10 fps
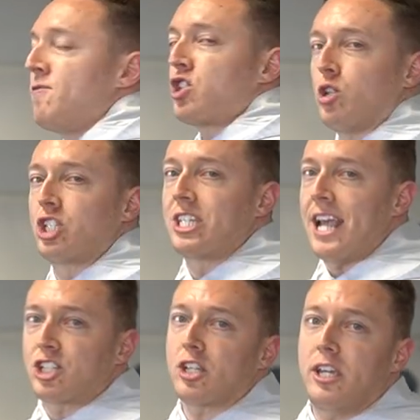So
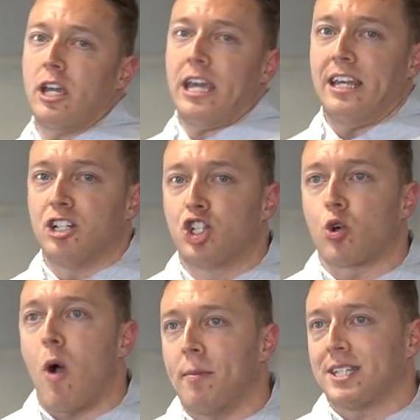essentially, in a
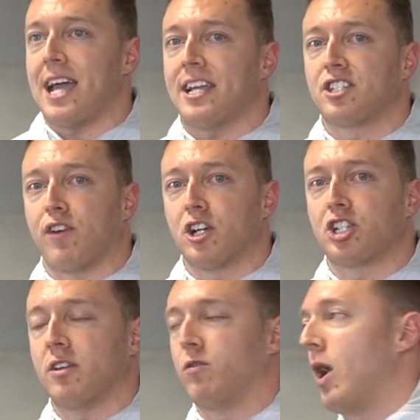dramatized
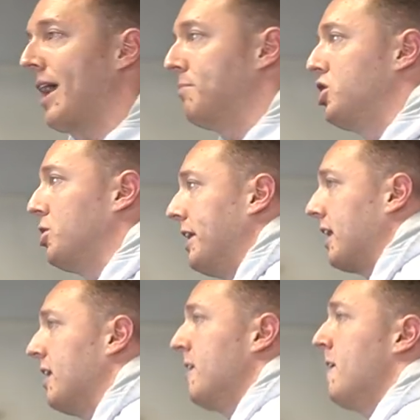version of what I'm
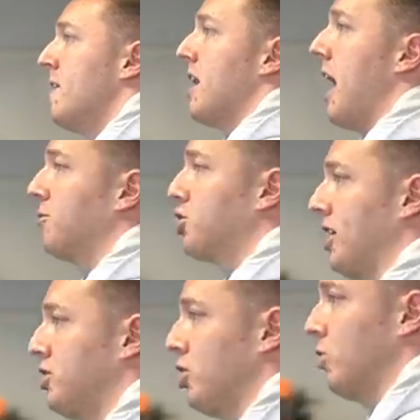doing, I'm
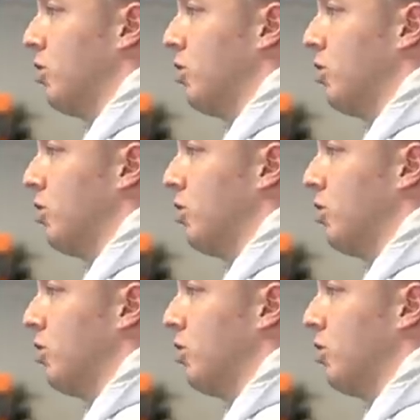trying to